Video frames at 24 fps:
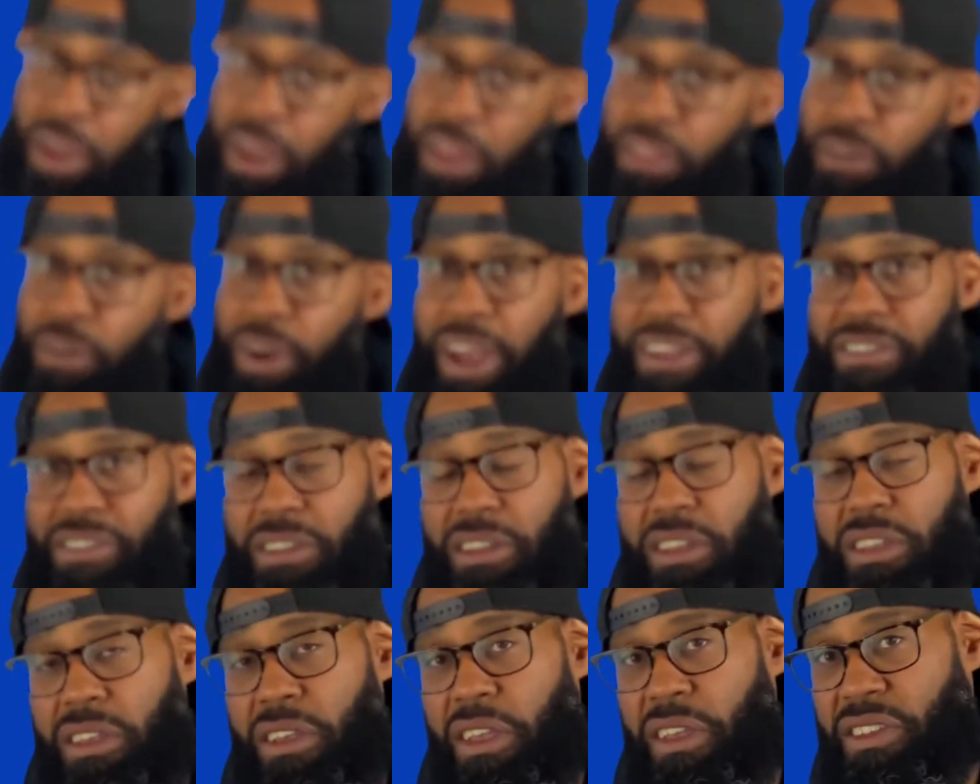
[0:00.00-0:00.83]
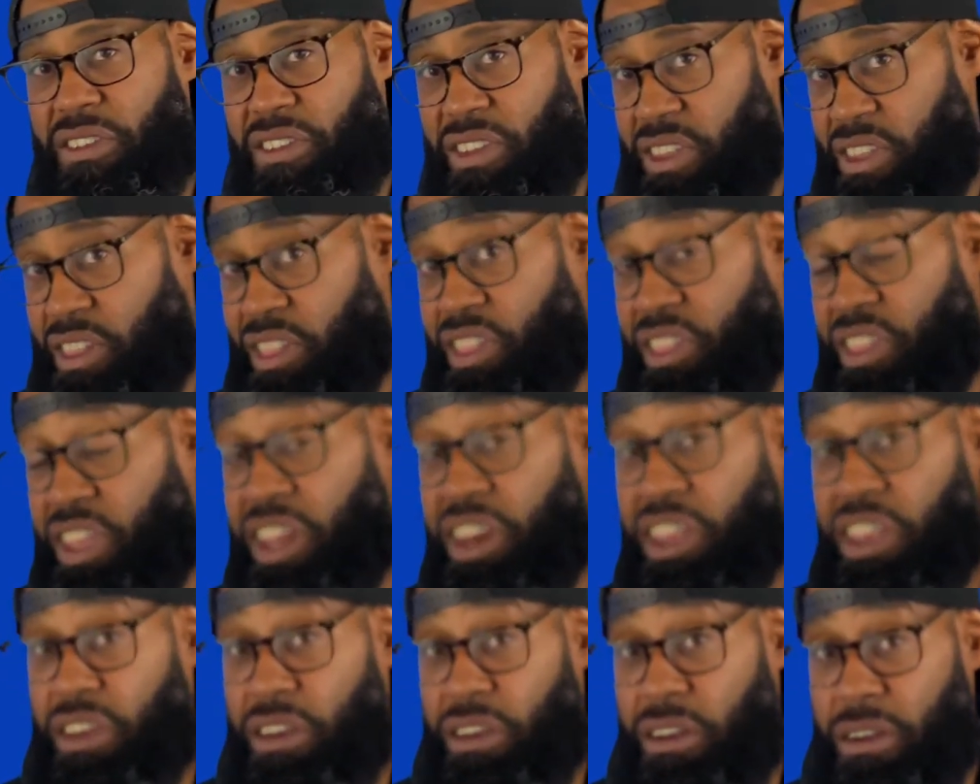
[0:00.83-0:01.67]
They're asking us, is it
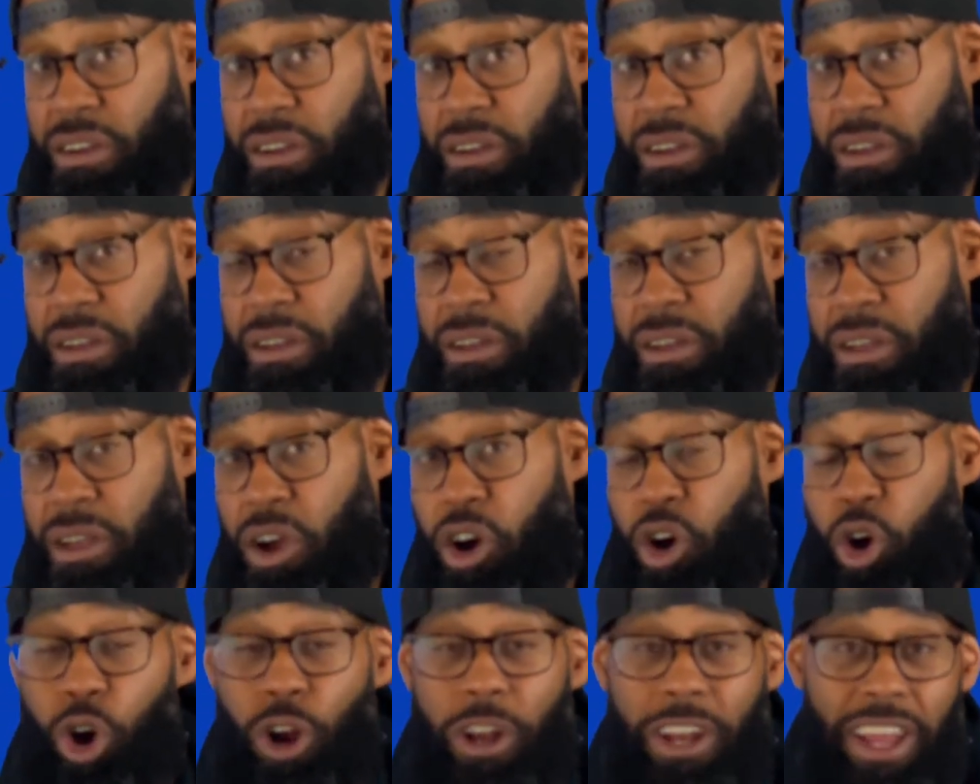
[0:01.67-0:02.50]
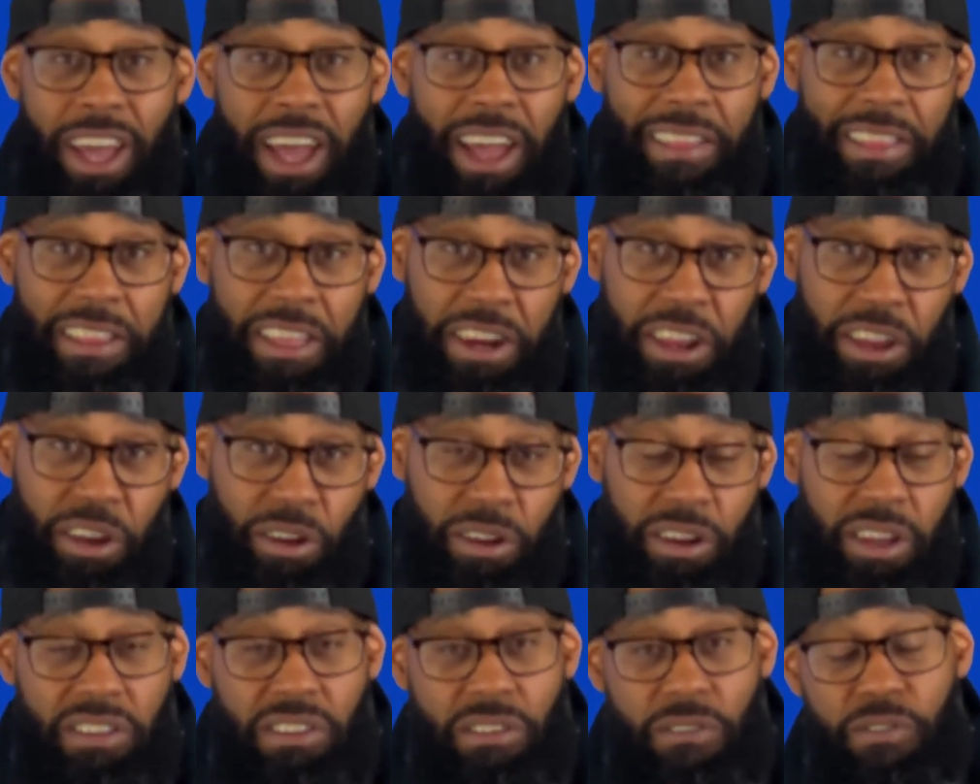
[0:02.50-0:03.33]
linear or nonlinear?
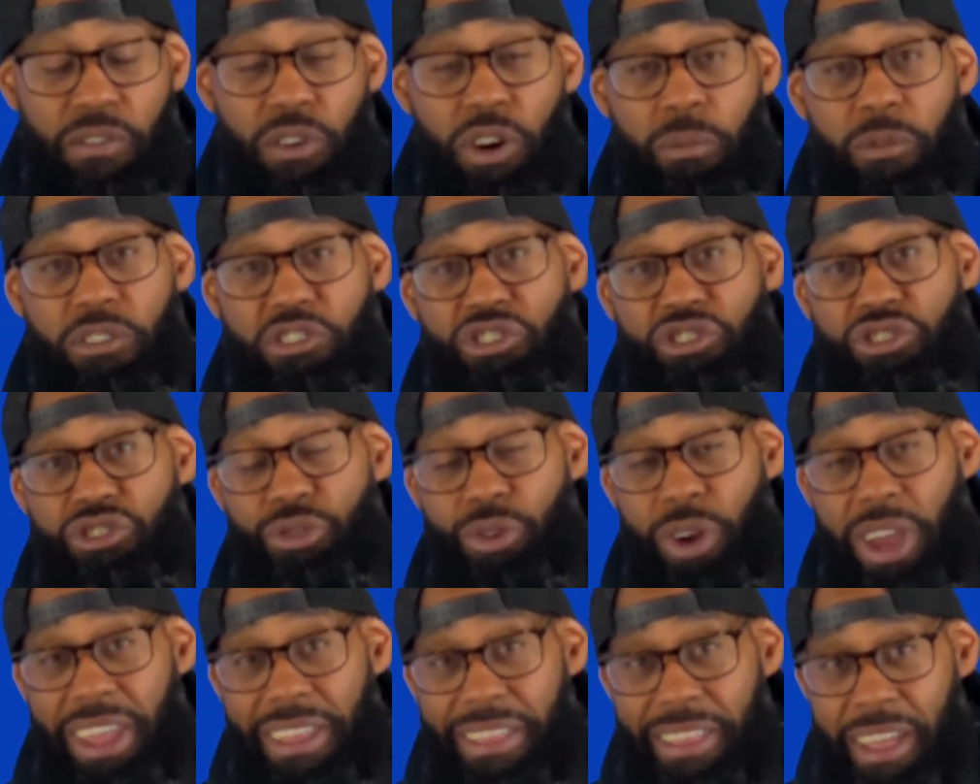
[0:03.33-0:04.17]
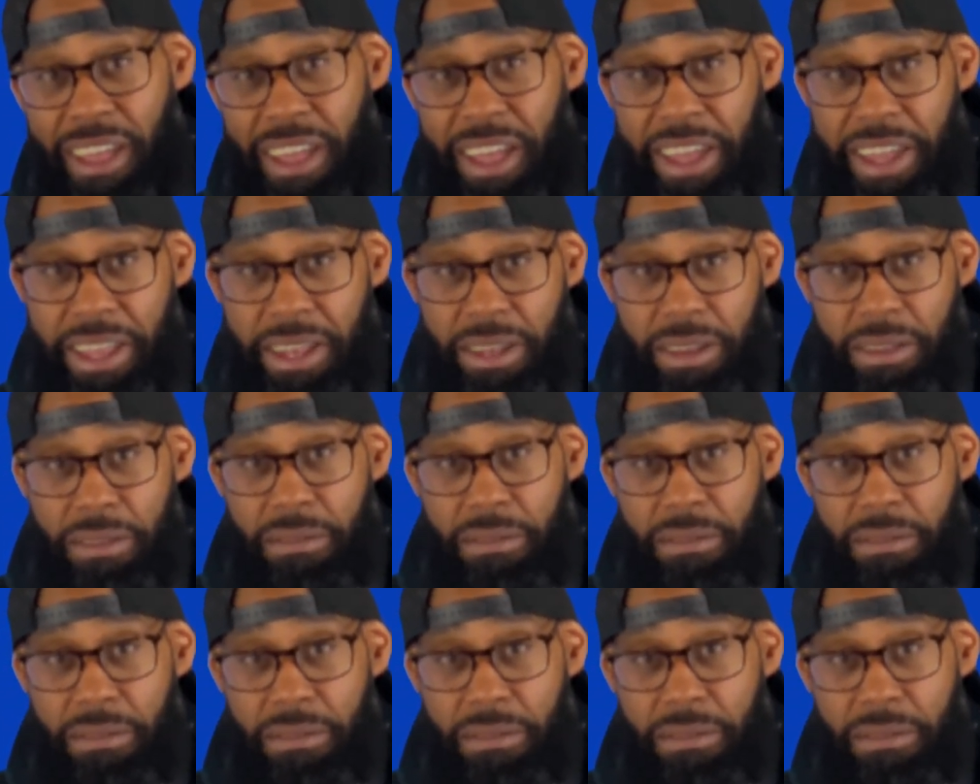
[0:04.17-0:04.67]
Does it form a straight line